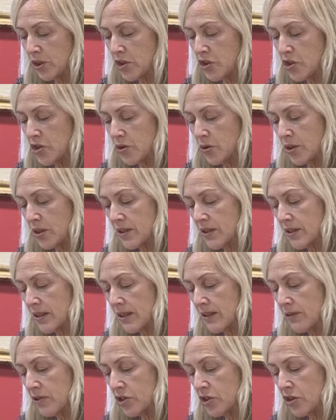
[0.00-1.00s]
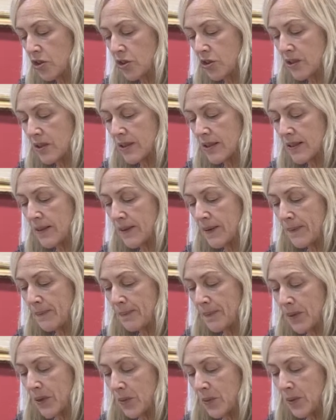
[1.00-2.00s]
in short-sleeved shirts.
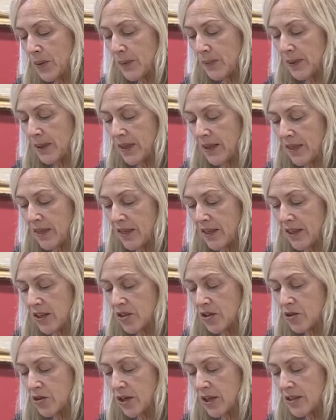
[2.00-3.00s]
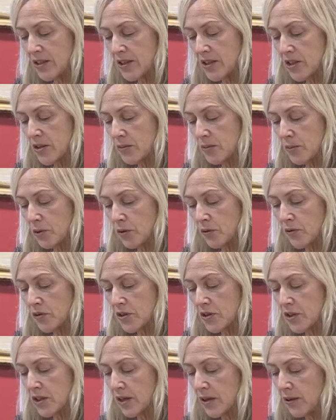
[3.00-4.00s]
Women in thin dresses moved
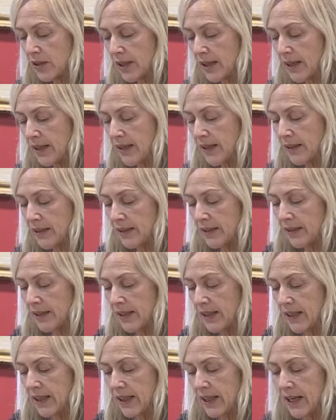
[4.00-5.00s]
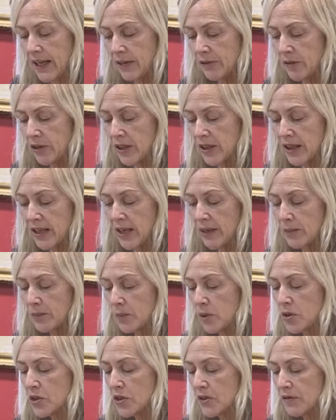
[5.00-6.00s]
slowly. Everything
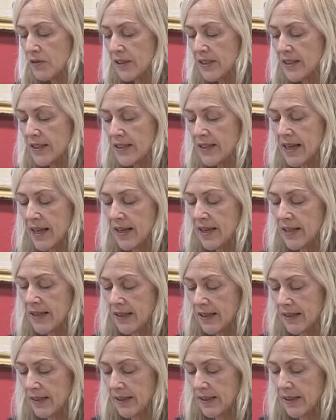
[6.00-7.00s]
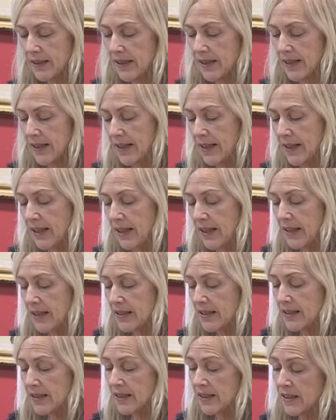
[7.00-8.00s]
mercifully said,
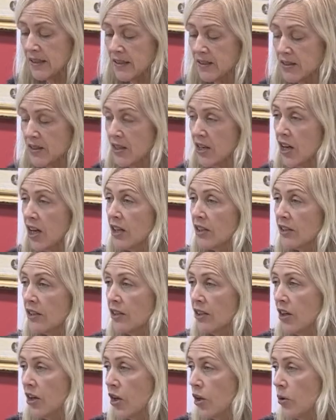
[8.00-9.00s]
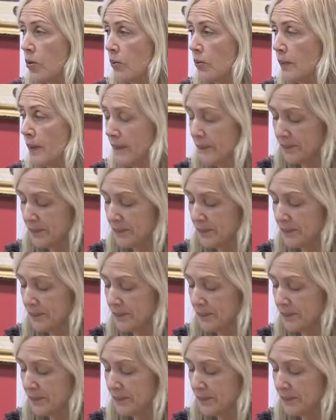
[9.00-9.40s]
this is not home.